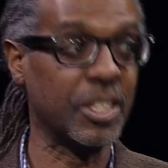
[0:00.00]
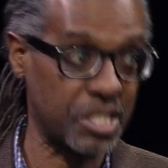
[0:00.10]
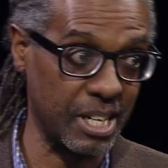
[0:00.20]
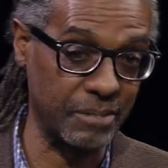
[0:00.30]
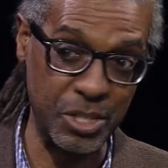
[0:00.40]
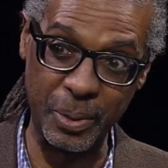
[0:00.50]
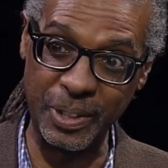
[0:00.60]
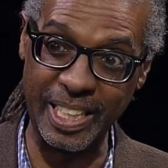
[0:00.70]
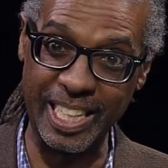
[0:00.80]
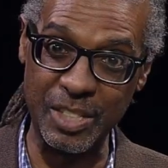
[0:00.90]
Good stuff this week,
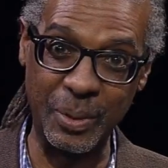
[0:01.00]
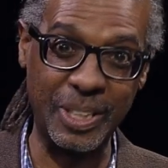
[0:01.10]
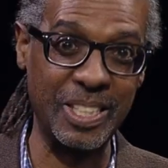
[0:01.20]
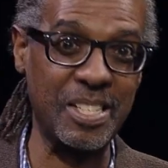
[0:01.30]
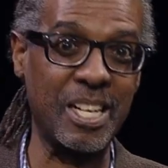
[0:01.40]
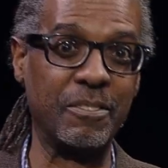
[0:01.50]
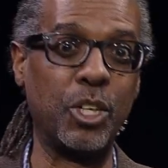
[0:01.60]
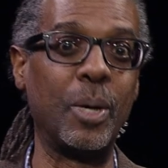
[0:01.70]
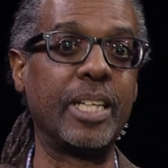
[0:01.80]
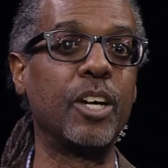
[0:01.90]
you guys. Really good stuff. A
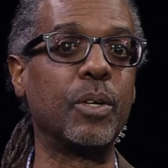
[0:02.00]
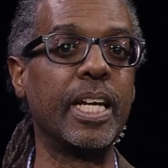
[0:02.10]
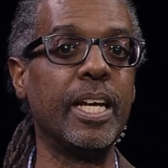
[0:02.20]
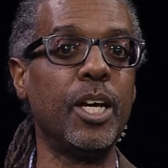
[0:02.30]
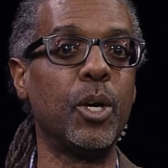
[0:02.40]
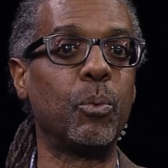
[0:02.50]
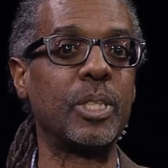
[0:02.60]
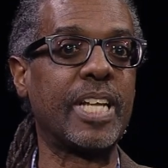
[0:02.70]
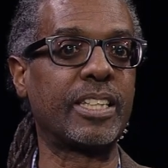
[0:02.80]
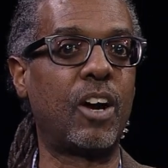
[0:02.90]
quick note. We'll
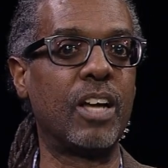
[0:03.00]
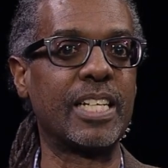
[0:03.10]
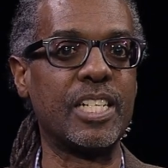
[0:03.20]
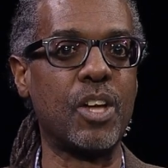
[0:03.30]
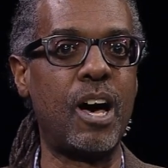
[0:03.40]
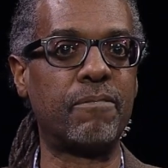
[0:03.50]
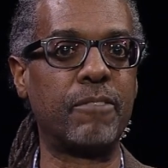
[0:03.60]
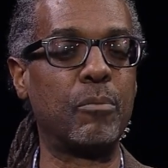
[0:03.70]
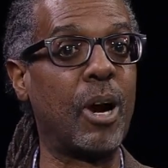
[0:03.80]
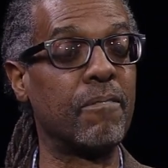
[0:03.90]
take the holidays off
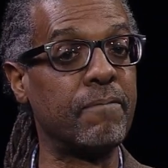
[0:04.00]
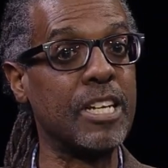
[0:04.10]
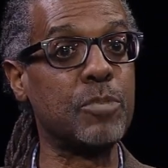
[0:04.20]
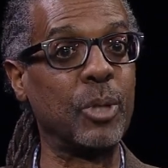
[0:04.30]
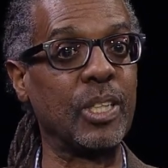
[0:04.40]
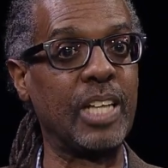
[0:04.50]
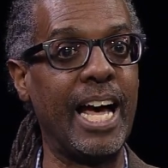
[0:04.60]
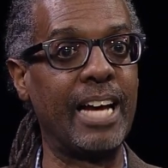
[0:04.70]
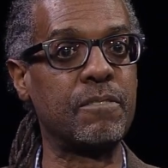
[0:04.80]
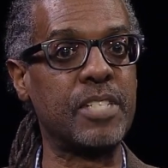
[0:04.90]
from our Facebook
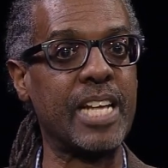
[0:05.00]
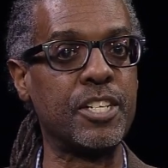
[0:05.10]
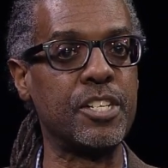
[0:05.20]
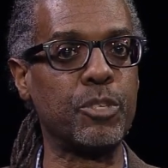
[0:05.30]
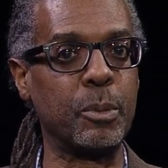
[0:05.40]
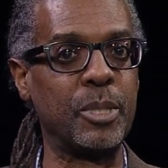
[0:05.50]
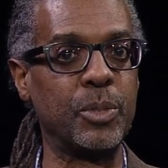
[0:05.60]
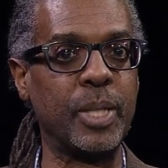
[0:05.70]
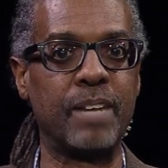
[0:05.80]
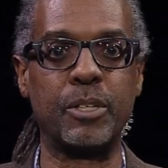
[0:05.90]
Live sessions that we've been
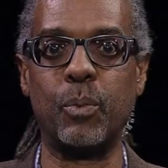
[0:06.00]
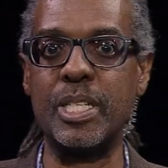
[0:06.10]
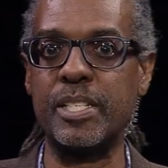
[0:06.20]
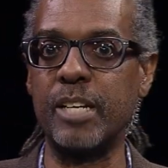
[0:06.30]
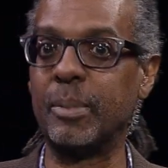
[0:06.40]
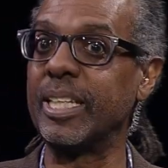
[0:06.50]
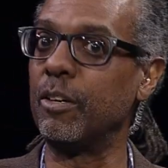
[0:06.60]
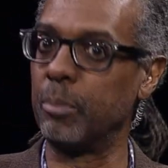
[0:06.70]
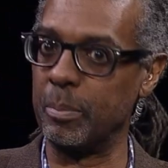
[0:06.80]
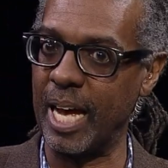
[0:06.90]
doing every Wednesday, but
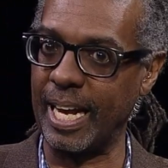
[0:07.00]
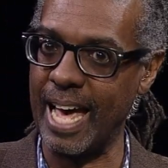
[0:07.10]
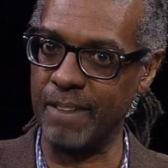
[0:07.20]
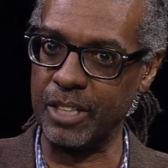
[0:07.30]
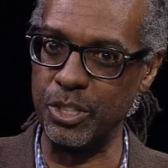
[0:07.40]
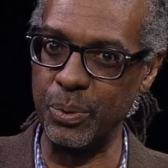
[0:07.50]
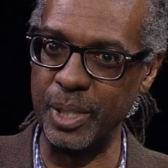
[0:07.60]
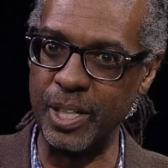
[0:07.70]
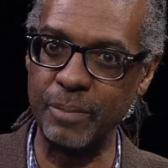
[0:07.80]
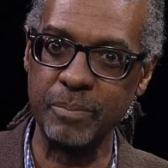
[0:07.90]
they'll be back after the new
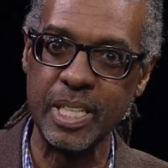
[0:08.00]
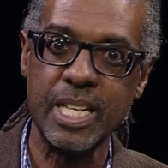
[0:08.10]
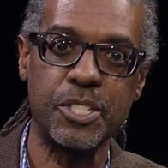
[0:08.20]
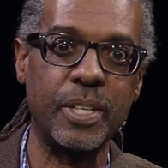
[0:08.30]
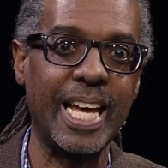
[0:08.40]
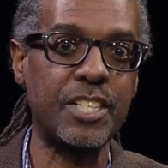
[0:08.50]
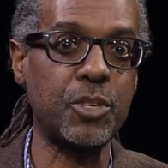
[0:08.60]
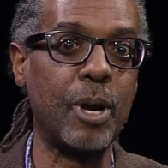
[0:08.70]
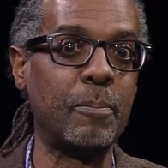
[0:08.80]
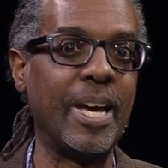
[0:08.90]
year. So thanks
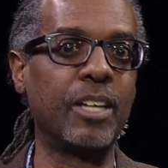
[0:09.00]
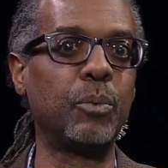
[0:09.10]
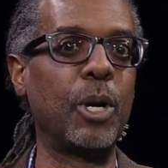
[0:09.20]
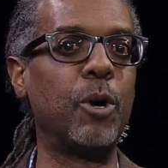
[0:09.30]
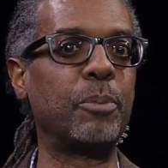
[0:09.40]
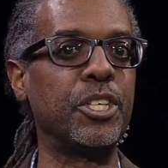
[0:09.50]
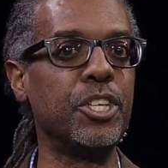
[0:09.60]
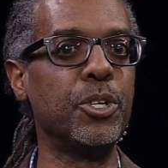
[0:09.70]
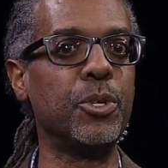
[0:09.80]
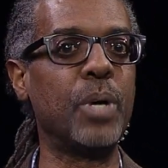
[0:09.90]
to our panel. We hope
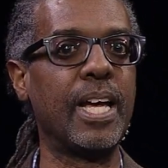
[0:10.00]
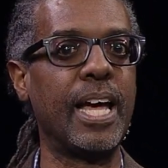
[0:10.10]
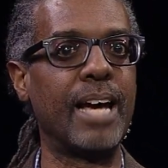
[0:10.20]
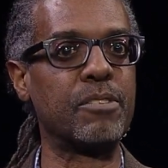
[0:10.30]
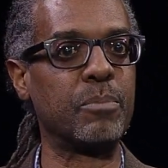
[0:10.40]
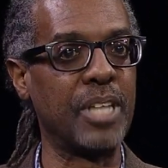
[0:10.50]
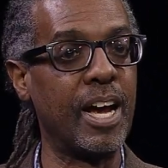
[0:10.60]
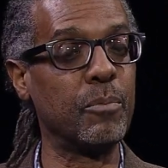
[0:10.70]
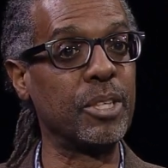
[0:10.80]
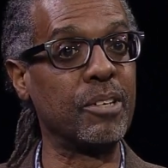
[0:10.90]
you have some
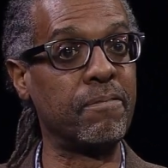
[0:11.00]
time with your